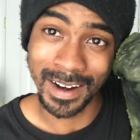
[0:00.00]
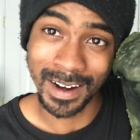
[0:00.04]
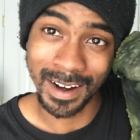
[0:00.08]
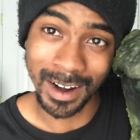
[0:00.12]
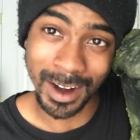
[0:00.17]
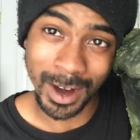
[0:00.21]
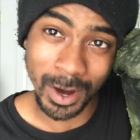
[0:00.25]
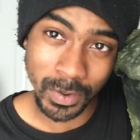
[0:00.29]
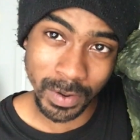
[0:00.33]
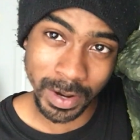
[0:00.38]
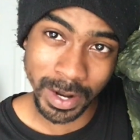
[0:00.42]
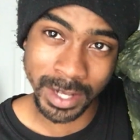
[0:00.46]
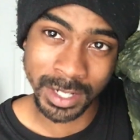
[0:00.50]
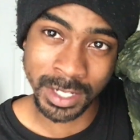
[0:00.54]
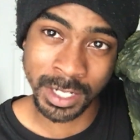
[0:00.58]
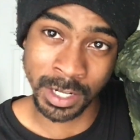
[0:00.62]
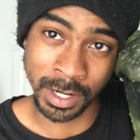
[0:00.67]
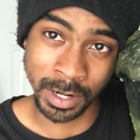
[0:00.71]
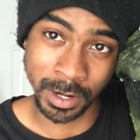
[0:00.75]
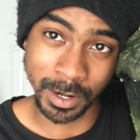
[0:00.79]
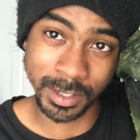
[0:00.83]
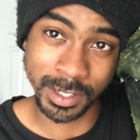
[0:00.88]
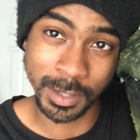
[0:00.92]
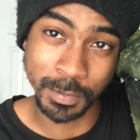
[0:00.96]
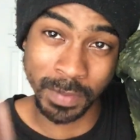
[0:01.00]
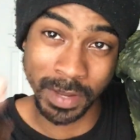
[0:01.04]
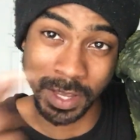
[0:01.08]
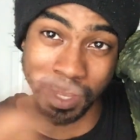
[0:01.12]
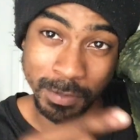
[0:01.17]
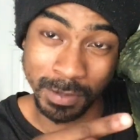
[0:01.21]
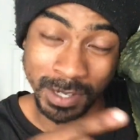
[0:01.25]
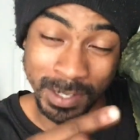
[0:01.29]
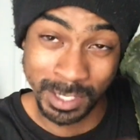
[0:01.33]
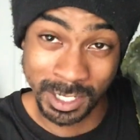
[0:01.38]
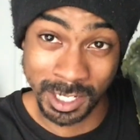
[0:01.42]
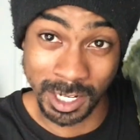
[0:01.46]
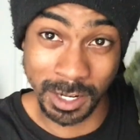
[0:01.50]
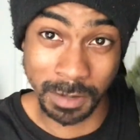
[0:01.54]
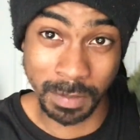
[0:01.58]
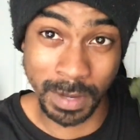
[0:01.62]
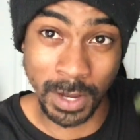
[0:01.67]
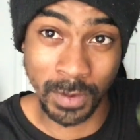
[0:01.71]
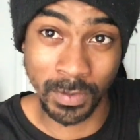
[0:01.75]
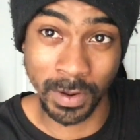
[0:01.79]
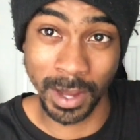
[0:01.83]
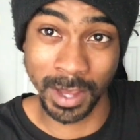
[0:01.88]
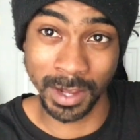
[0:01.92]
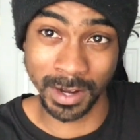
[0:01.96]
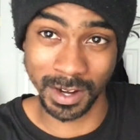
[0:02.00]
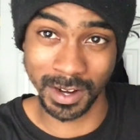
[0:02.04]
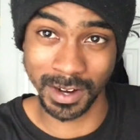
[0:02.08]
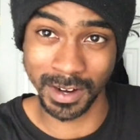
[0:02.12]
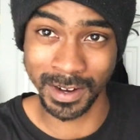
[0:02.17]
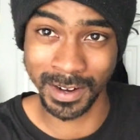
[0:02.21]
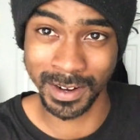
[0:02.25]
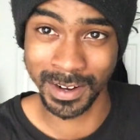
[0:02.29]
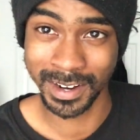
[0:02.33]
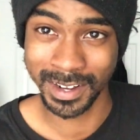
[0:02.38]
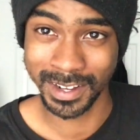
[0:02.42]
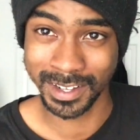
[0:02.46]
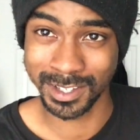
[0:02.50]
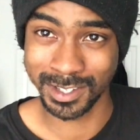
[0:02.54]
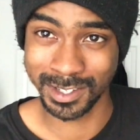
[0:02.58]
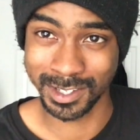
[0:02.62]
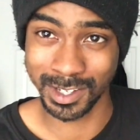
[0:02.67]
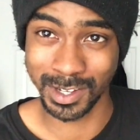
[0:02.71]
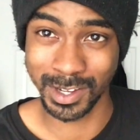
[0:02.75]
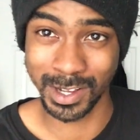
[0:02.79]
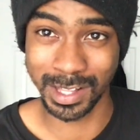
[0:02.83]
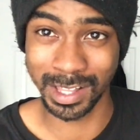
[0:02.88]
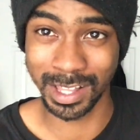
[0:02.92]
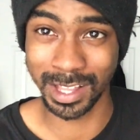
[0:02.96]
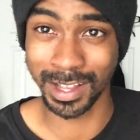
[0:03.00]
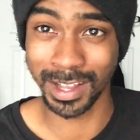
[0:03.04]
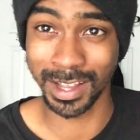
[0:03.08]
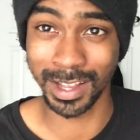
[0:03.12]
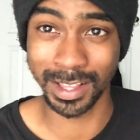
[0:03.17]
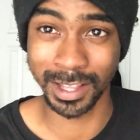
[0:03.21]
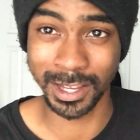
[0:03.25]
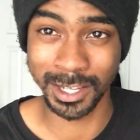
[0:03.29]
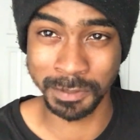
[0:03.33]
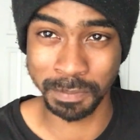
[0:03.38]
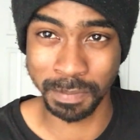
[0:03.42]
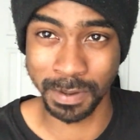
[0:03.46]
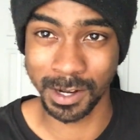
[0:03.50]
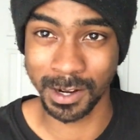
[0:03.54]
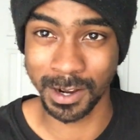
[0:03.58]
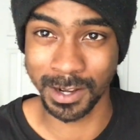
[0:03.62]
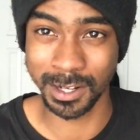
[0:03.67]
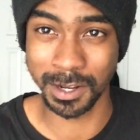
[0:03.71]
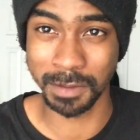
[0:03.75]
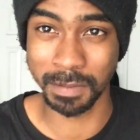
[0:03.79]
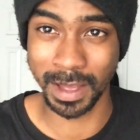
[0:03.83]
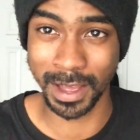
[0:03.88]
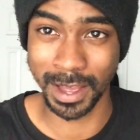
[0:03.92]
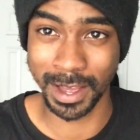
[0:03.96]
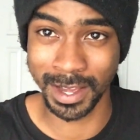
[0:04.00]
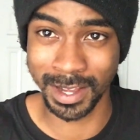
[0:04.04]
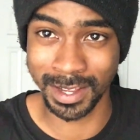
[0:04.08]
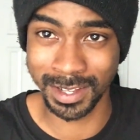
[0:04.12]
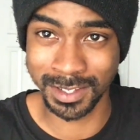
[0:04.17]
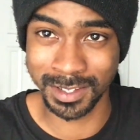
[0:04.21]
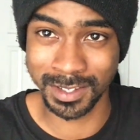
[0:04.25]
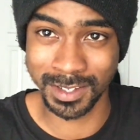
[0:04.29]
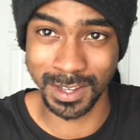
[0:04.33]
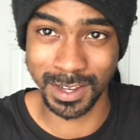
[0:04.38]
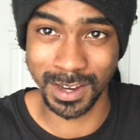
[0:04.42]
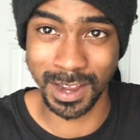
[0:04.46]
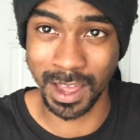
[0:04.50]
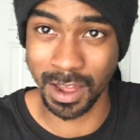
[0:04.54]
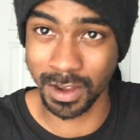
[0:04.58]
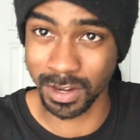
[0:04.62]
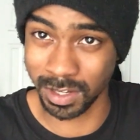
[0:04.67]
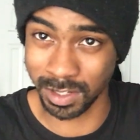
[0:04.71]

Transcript: Alright, you heard the big G-Man right here. So, uh, let's put on the mask and I'm